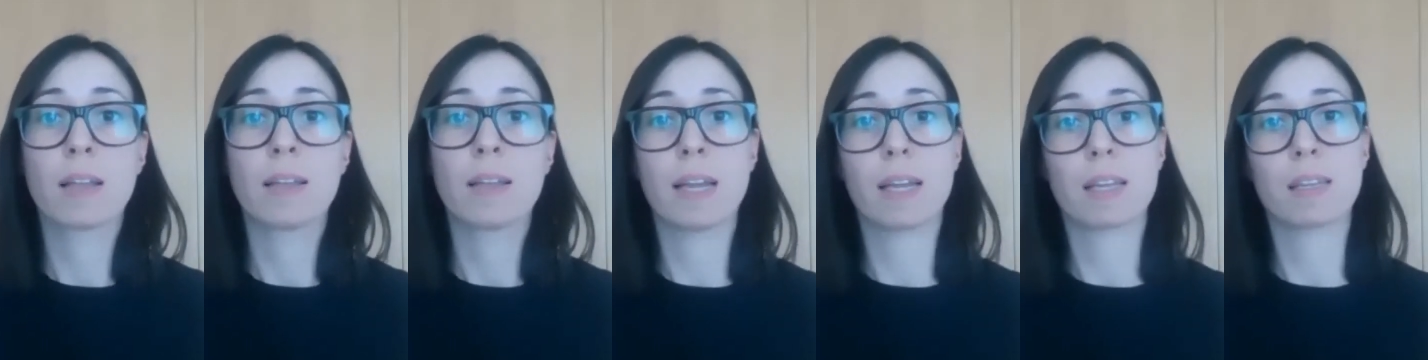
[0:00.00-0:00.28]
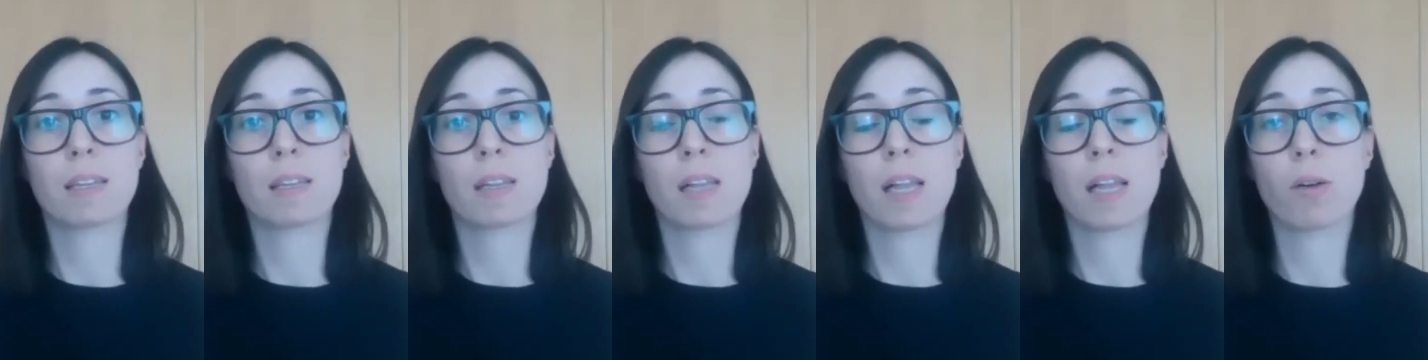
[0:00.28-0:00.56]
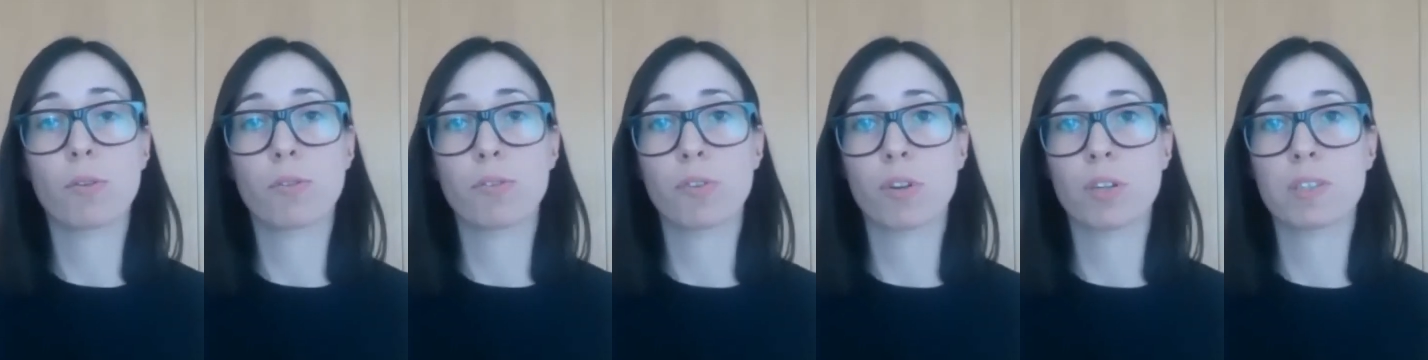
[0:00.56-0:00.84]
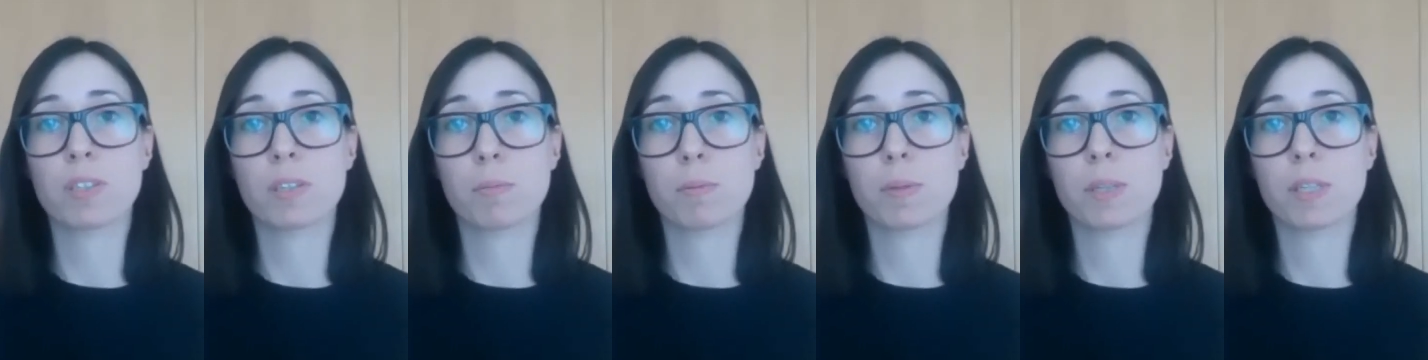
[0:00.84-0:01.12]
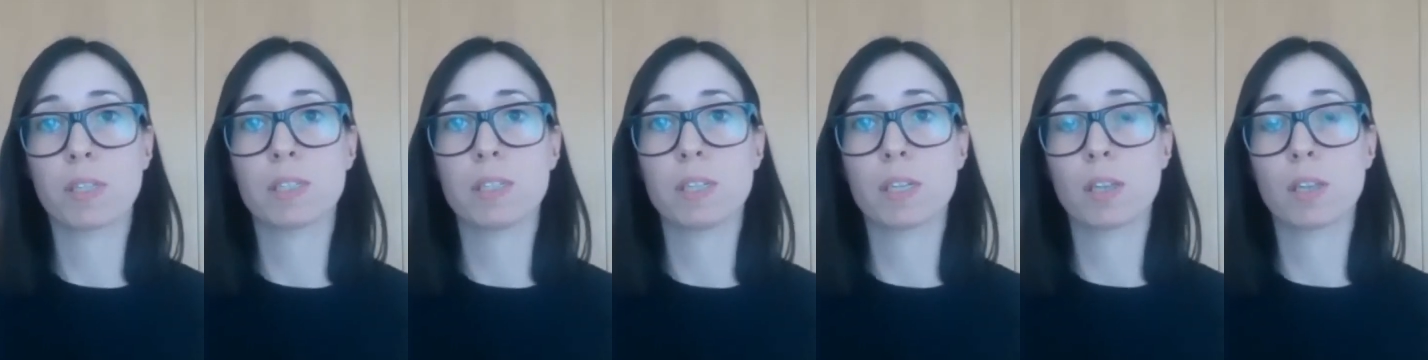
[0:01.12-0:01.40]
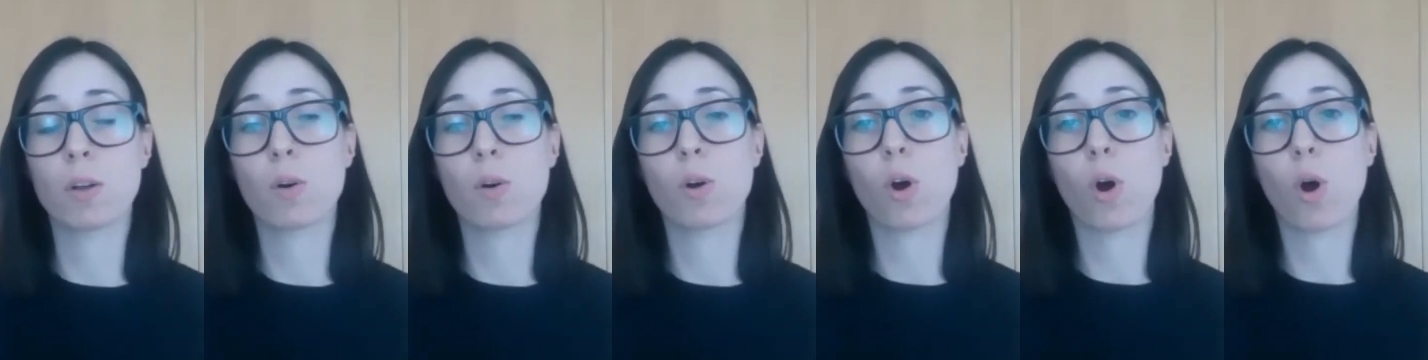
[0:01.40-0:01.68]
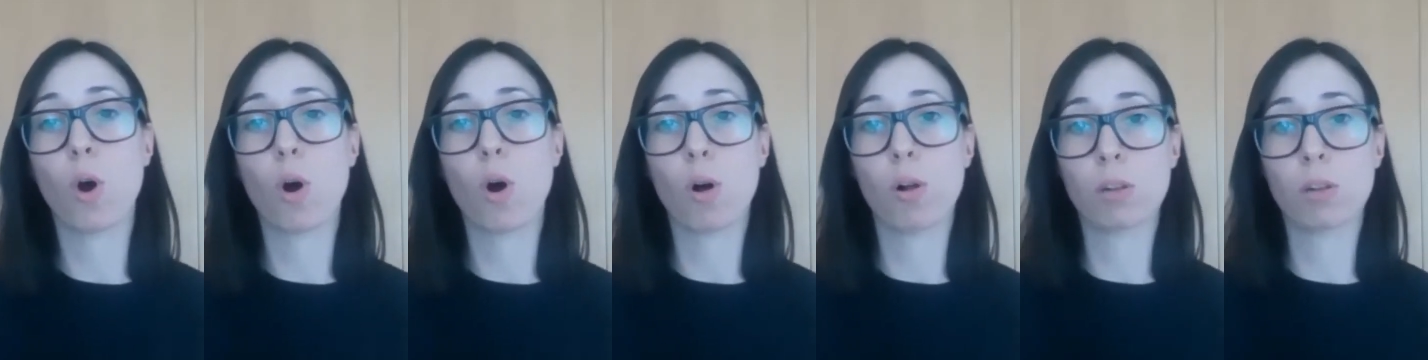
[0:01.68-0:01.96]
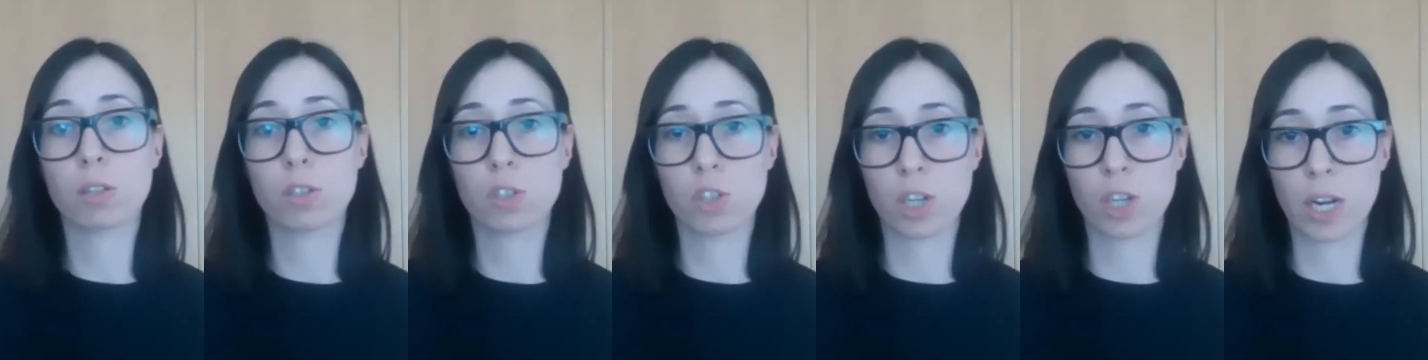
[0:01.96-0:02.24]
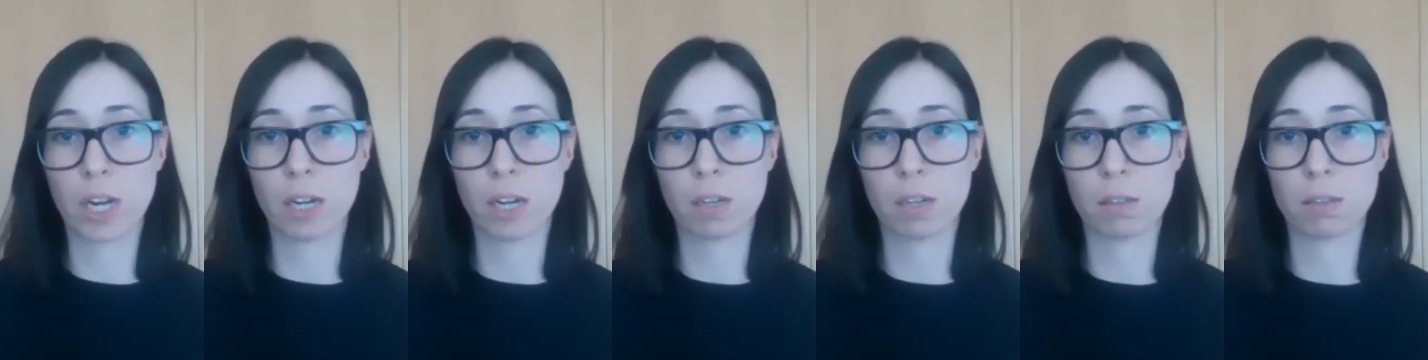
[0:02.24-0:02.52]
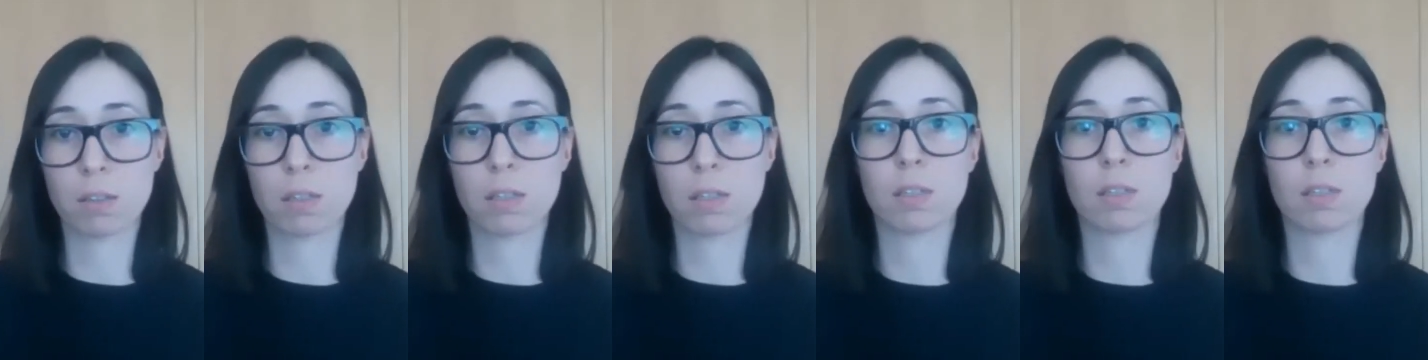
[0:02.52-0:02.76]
that allow traceability along all chain,